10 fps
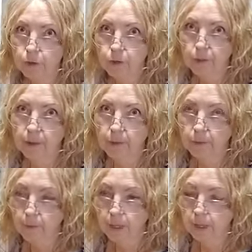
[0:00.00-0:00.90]
to use
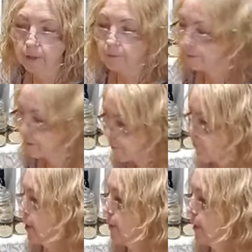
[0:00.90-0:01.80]
my
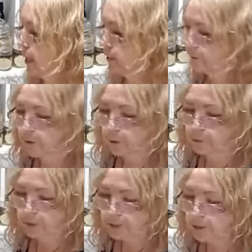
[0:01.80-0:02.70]
frying pan for the
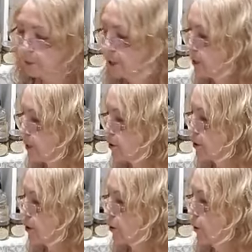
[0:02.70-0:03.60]
Brussels sprout dish.
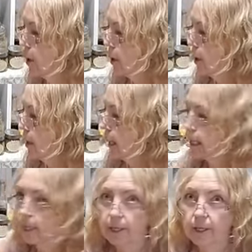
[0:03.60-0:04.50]

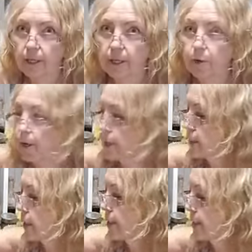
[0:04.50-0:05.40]
And I think that you
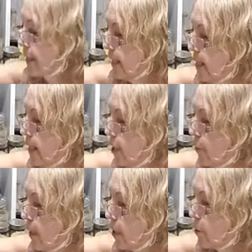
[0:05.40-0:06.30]
guys can see and hear
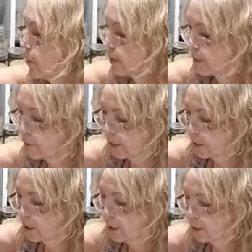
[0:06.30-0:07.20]
better what's going
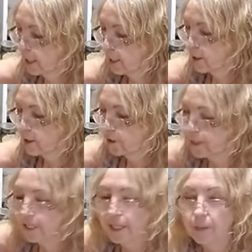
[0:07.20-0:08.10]
on, and also
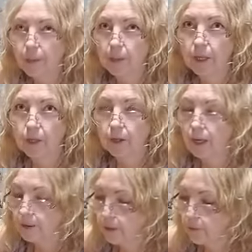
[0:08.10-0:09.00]
it's going to be better, I
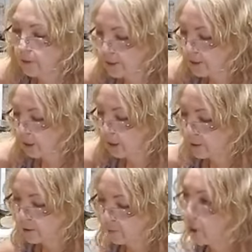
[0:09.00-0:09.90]
think, for the
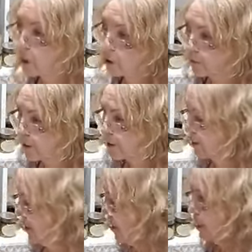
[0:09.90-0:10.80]
sauce part of it.
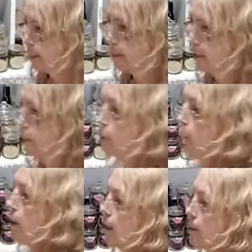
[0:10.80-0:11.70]
So,